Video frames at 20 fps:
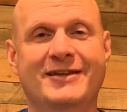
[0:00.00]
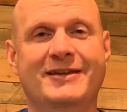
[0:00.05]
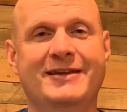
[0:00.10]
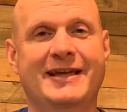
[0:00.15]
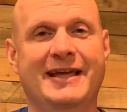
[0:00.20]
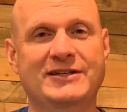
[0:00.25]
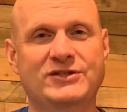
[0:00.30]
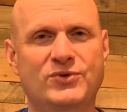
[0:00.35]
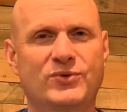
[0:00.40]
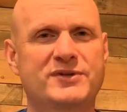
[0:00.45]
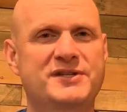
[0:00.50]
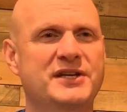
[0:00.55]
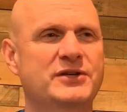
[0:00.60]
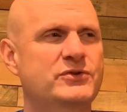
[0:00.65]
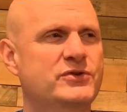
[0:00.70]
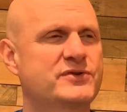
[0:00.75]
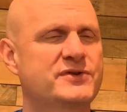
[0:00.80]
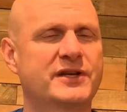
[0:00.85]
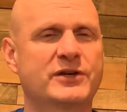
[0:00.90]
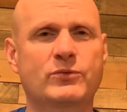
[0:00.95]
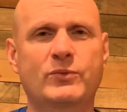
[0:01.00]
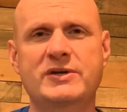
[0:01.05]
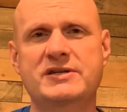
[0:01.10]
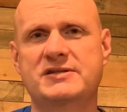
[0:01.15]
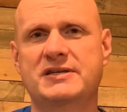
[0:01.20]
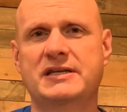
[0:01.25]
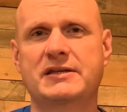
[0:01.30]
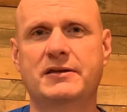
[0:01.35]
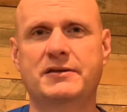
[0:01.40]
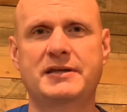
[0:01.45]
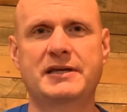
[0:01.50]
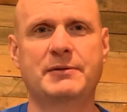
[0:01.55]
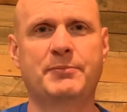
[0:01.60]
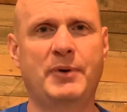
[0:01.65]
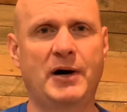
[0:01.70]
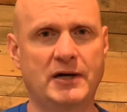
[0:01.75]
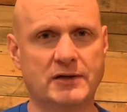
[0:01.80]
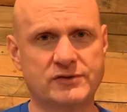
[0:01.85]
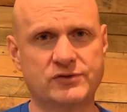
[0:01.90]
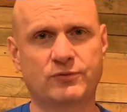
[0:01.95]
And so it's interesting, we see that the
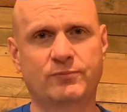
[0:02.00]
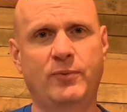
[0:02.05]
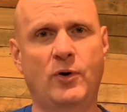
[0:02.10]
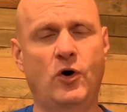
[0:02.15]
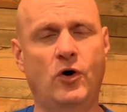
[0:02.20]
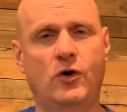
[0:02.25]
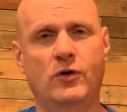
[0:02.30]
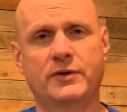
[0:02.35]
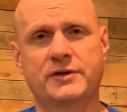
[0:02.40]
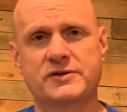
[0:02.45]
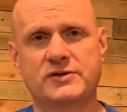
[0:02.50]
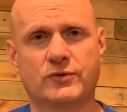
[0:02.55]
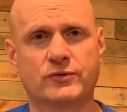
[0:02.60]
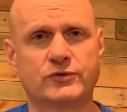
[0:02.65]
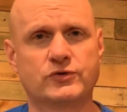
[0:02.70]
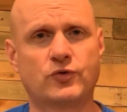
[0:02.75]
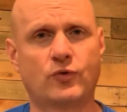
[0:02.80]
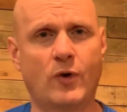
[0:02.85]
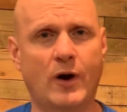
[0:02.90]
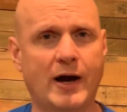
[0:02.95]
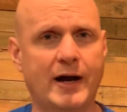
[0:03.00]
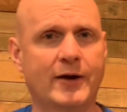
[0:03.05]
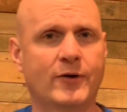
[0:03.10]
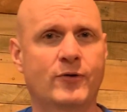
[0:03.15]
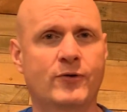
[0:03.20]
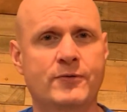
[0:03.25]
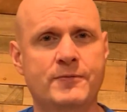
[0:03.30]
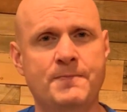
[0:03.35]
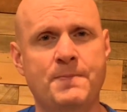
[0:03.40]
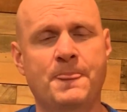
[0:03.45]
Apostle Paul is on trial.